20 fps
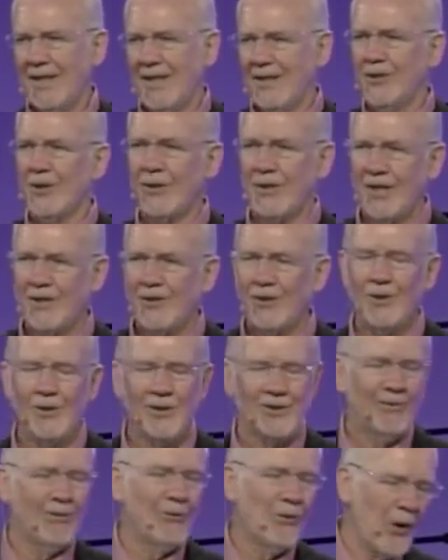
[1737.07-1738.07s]
You're going to
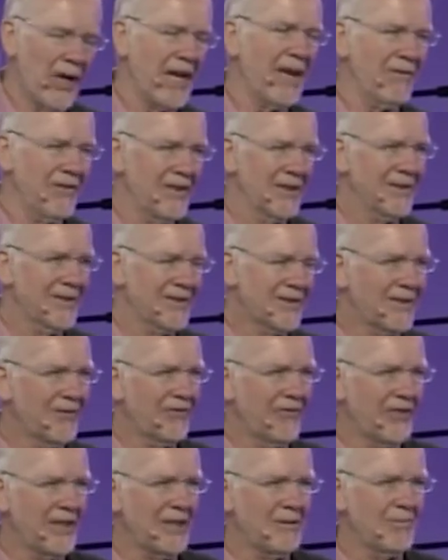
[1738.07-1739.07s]
use ravens to
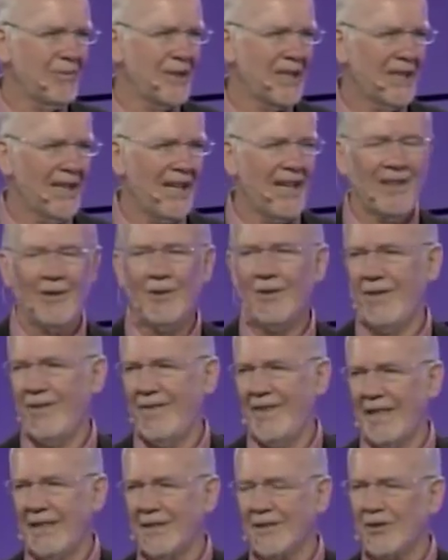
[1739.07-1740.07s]
feed me? I don't
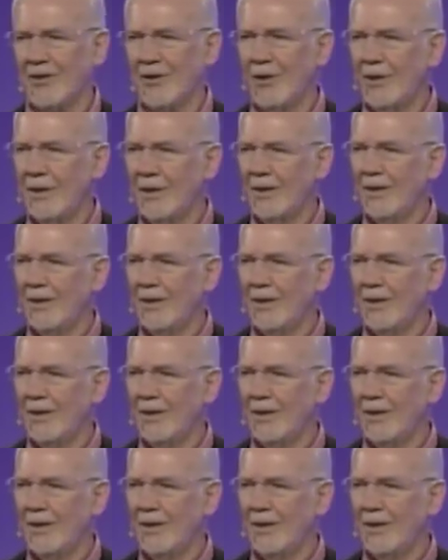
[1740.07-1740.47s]
think so.